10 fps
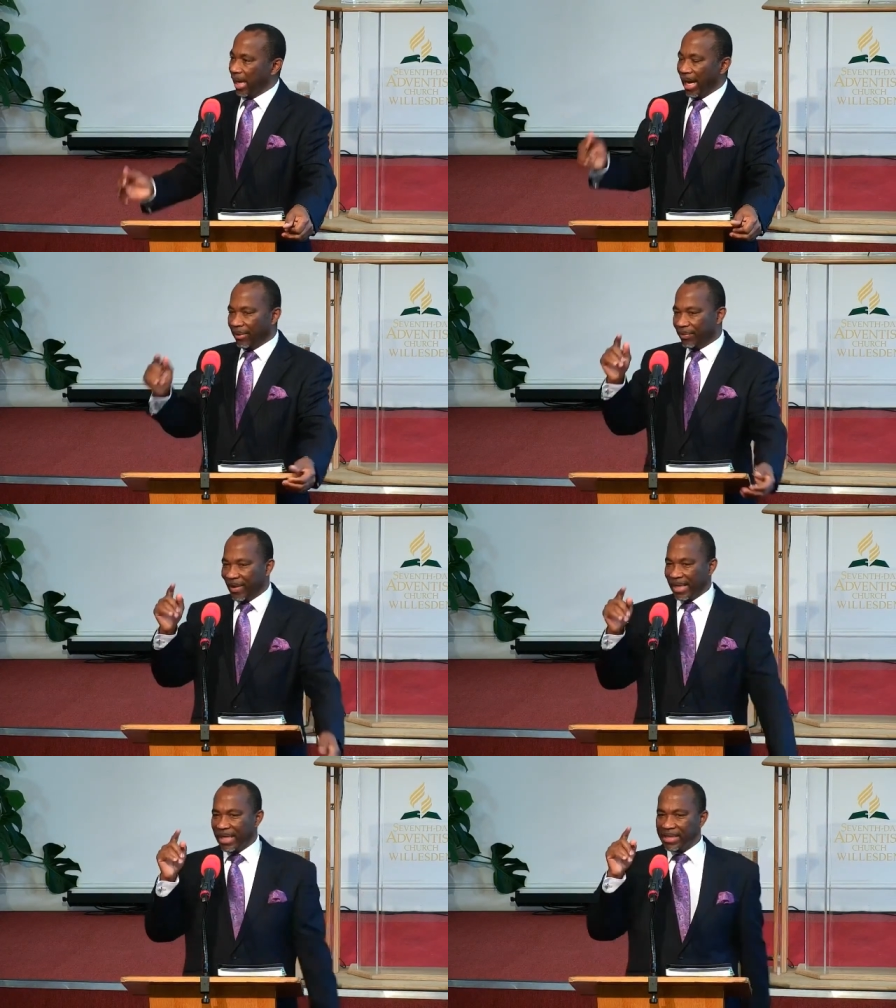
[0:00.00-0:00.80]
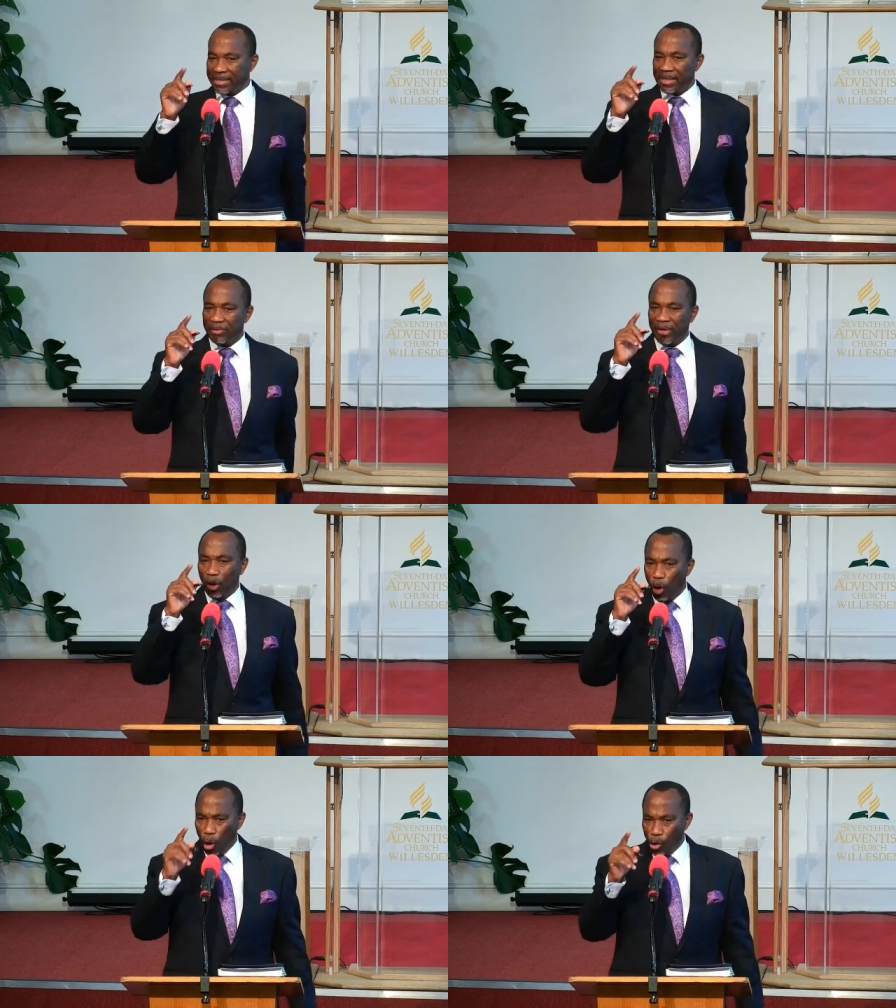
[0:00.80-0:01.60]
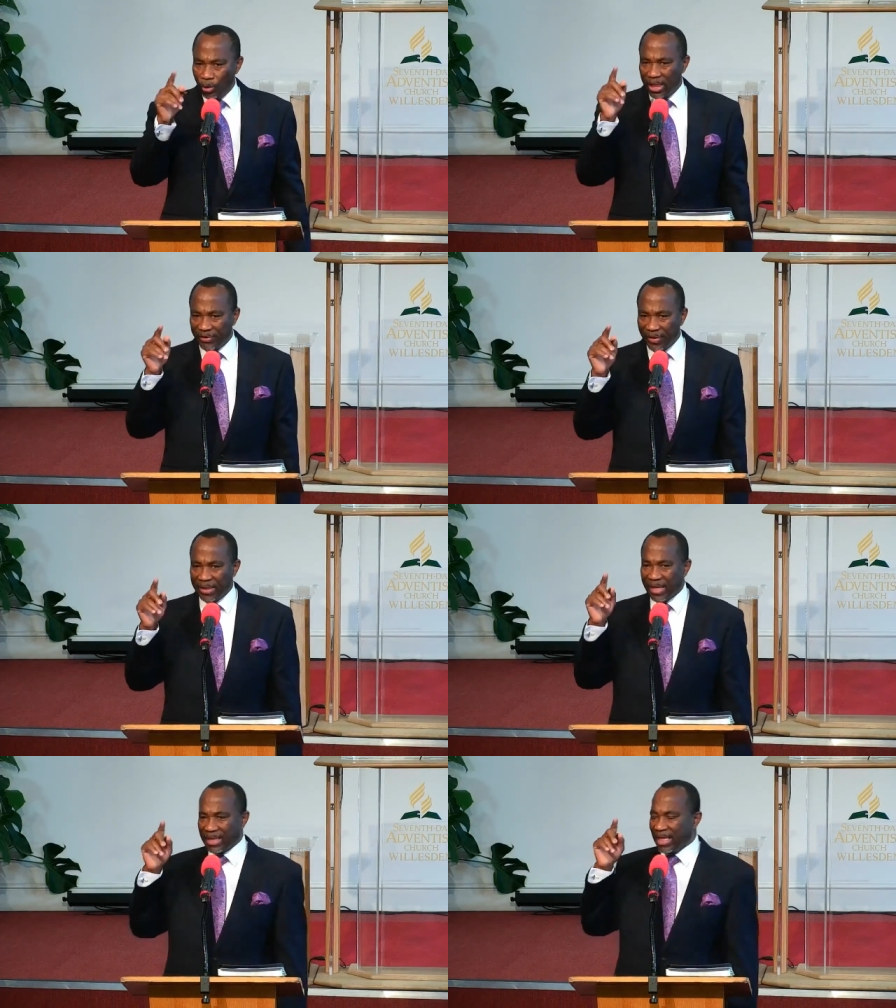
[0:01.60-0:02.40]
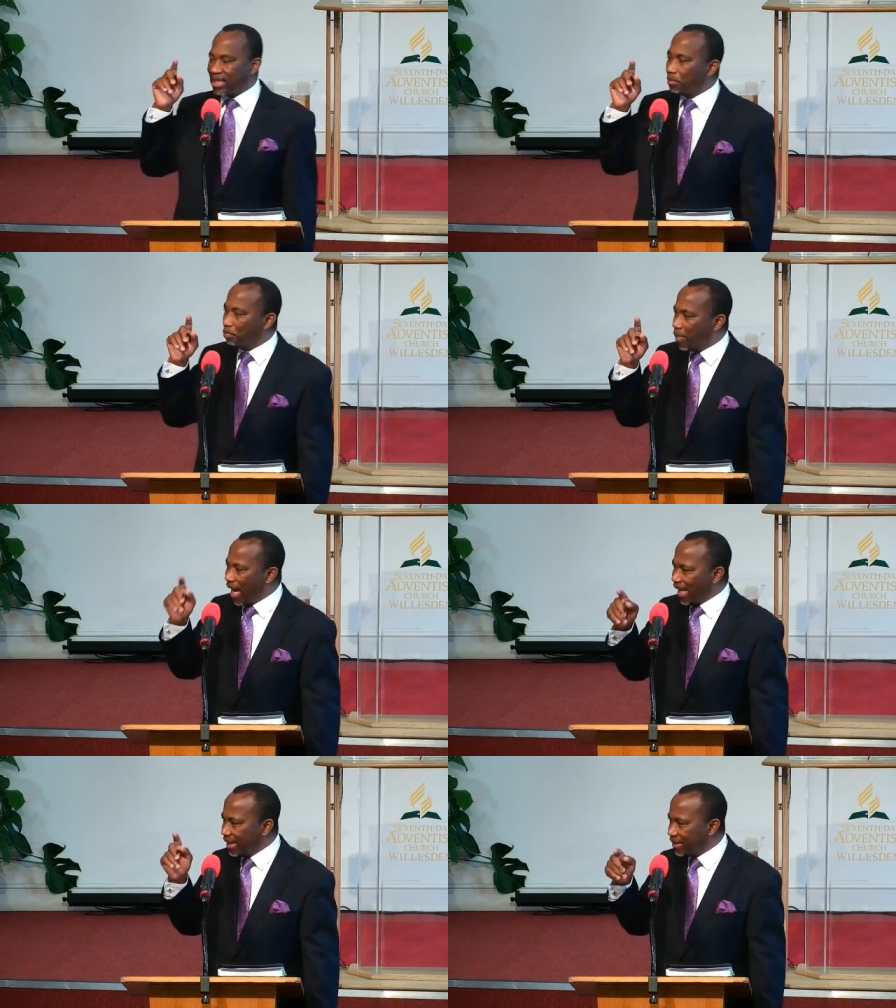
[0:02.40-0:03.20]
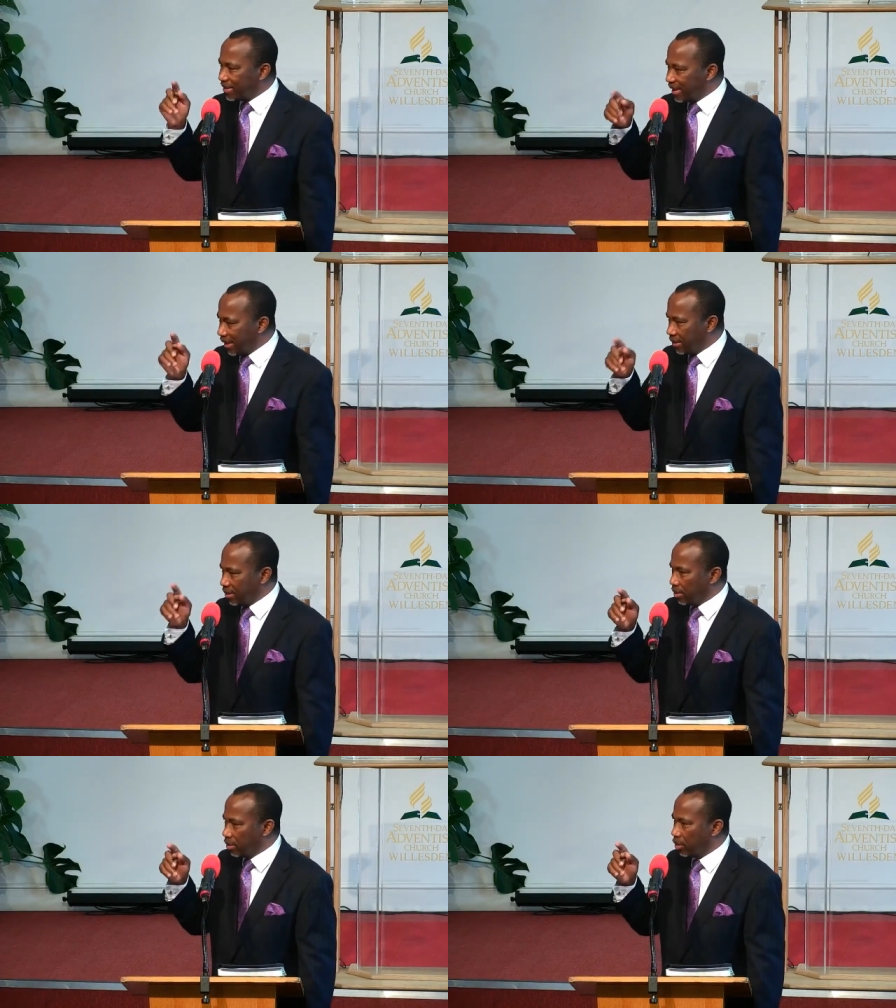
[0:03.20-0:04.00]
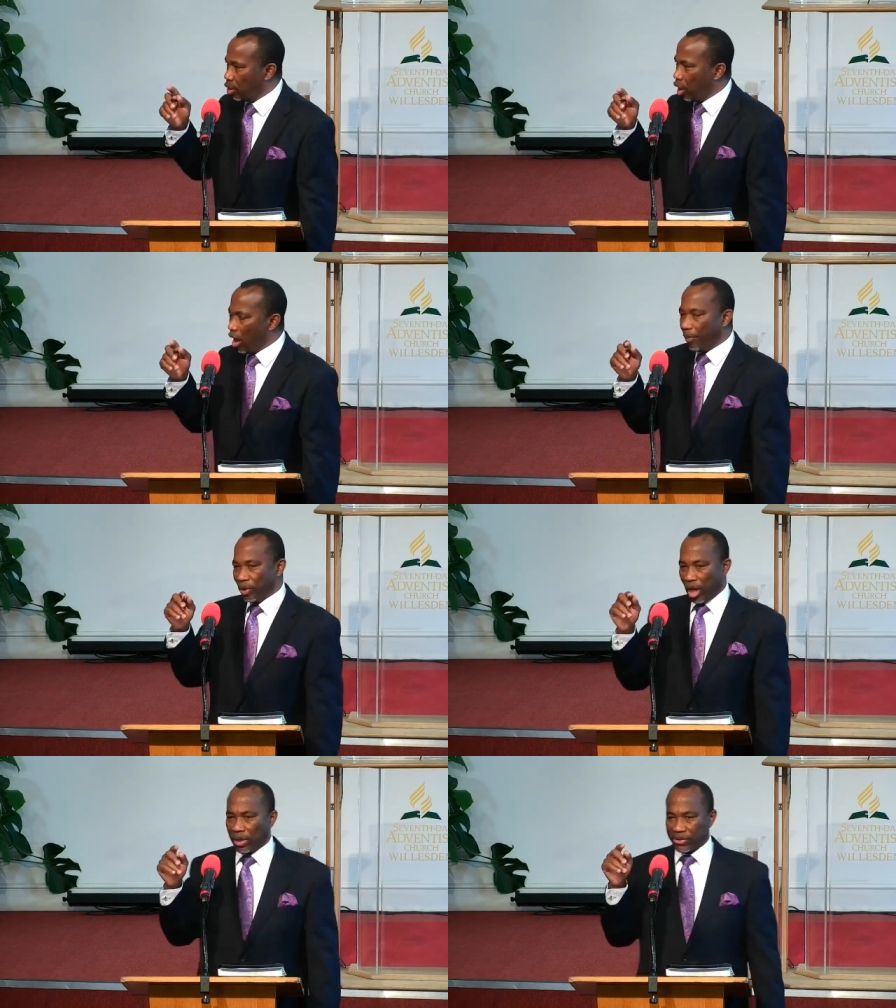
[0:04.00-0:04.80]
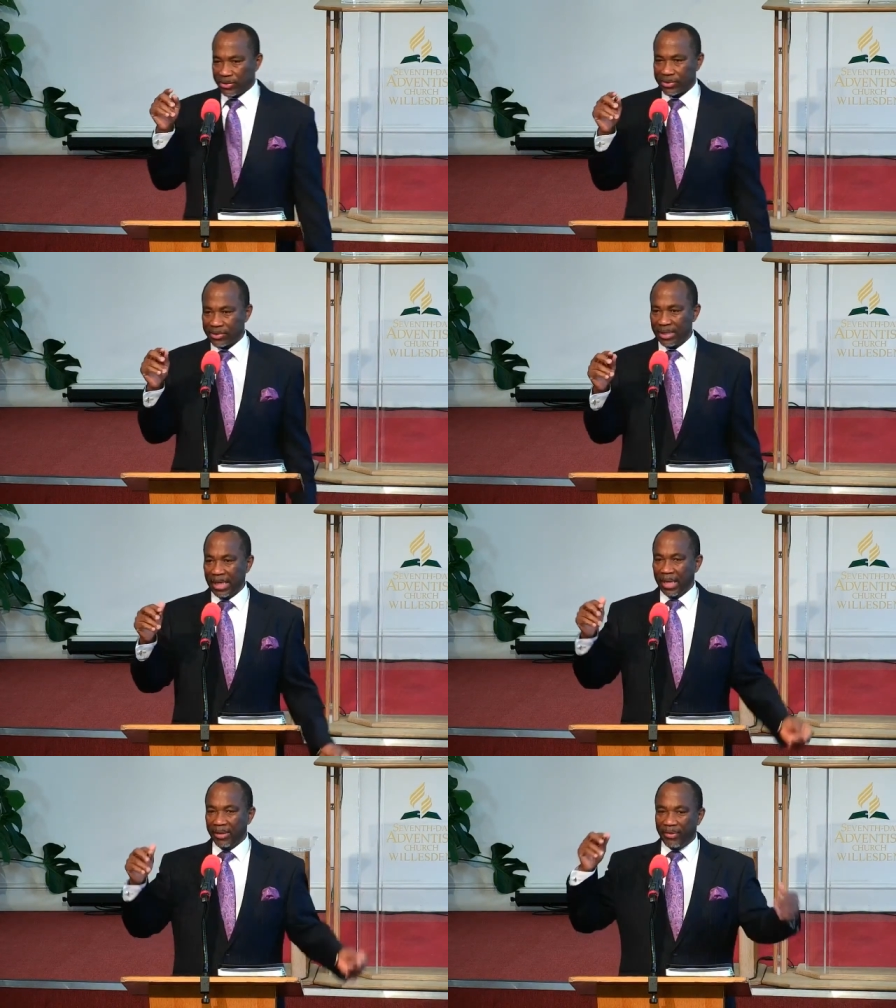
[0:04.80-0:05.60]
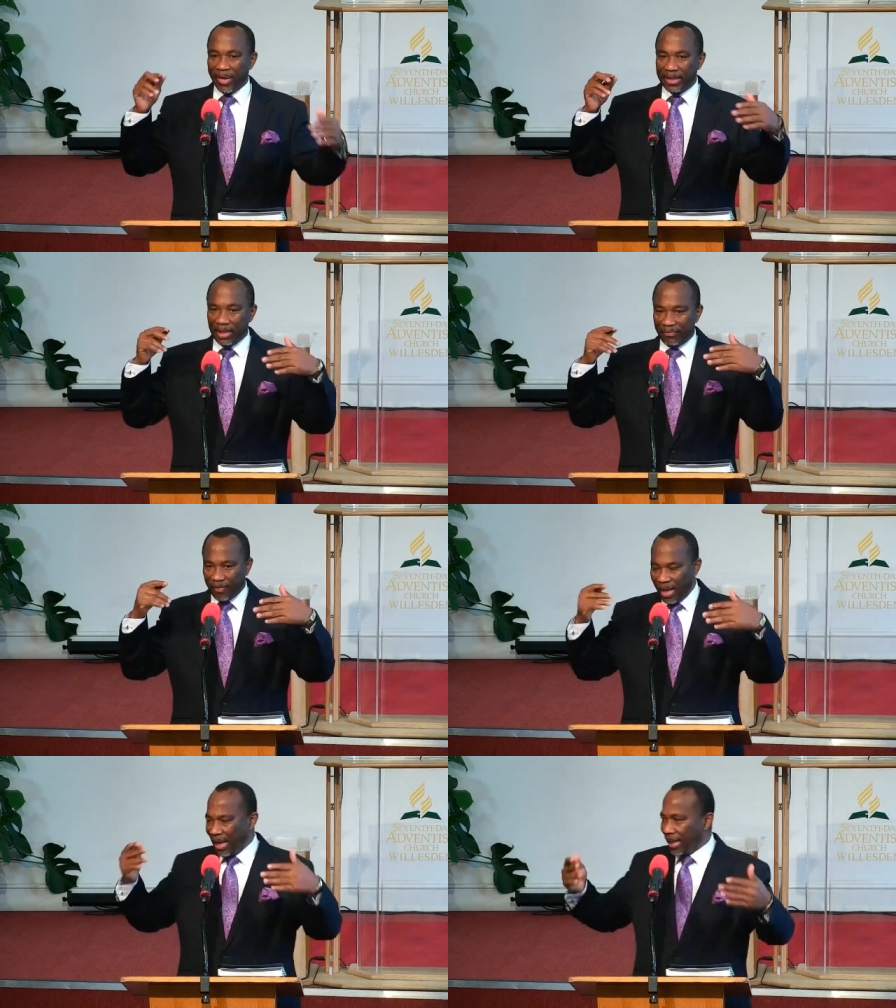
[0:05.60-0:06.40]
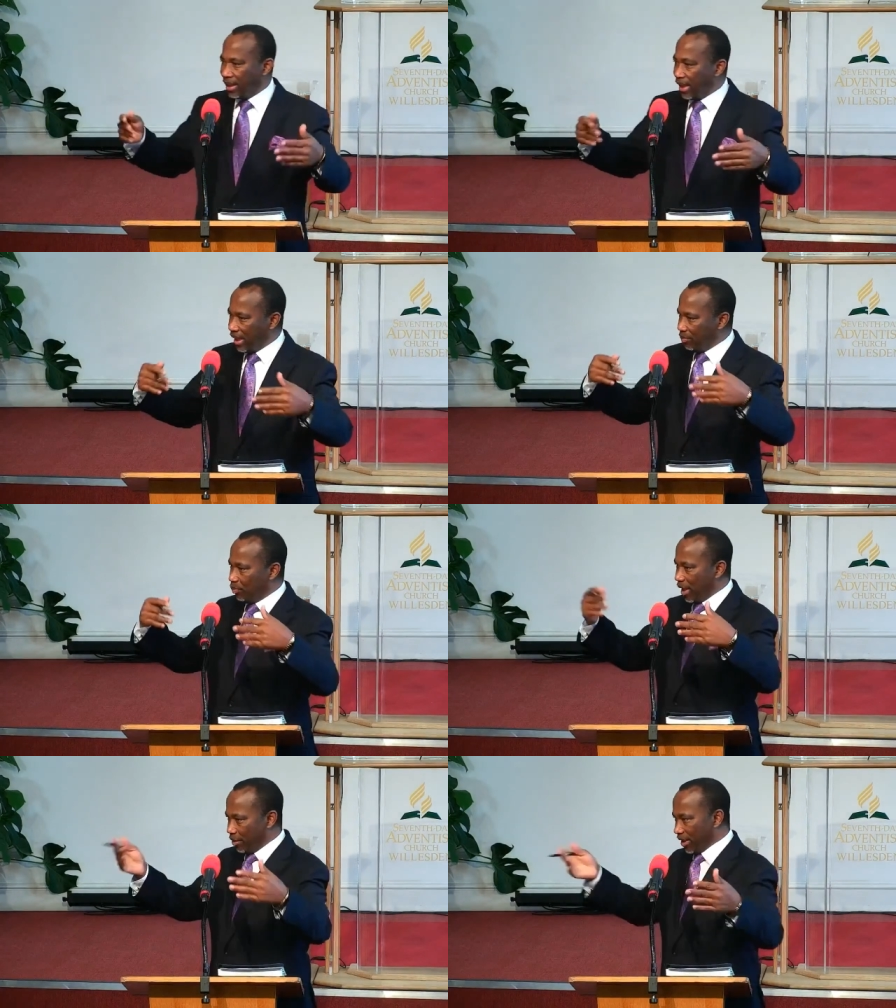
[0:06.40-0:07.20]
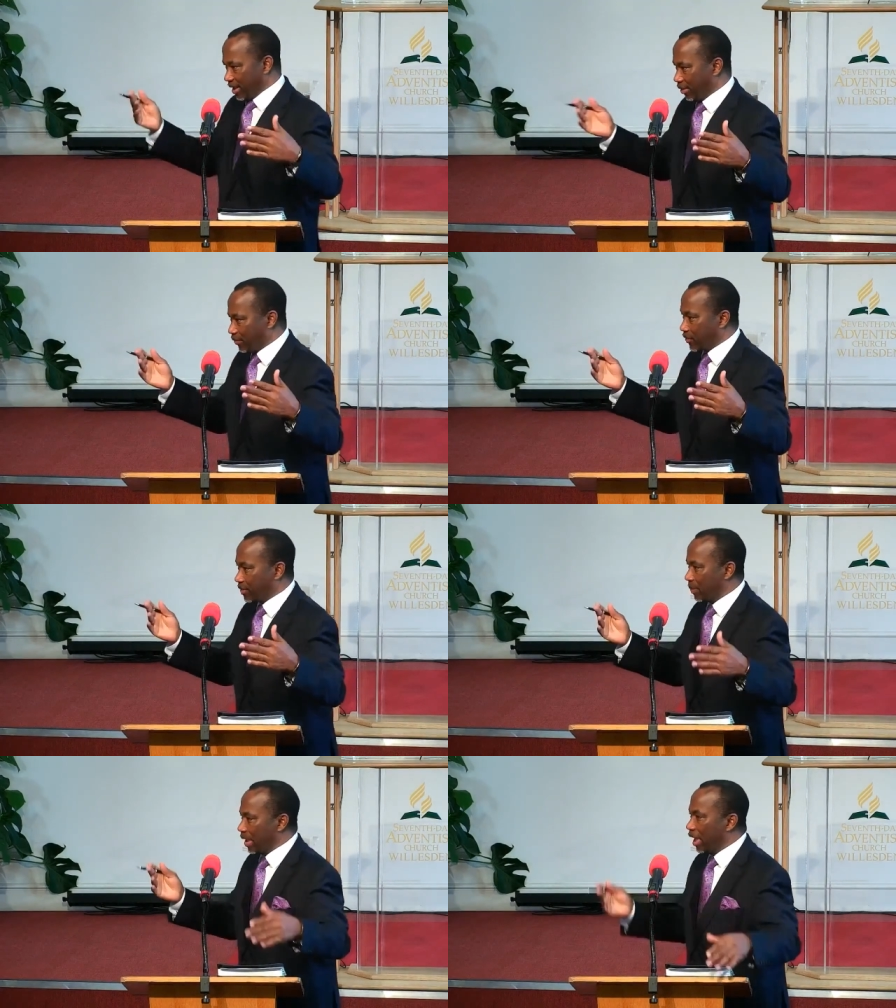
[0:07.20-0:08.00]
And that is the only thing that is binding upon us. The divine imperatives.